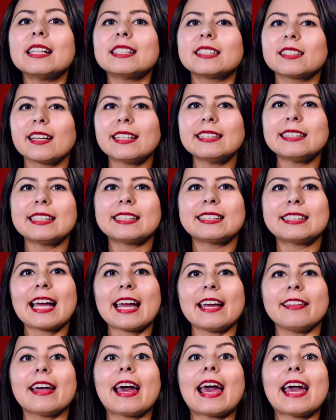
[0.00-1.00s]
Scientists
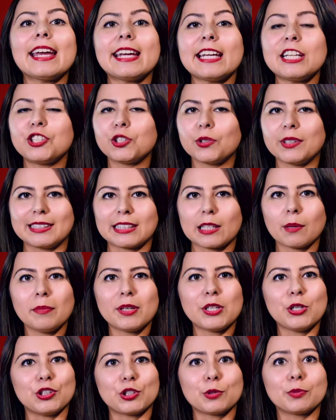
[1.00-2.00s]
say that achy joints can
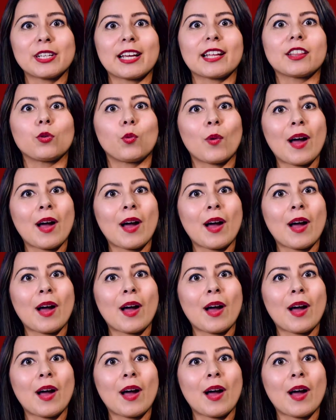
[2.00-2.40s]
be used to predict the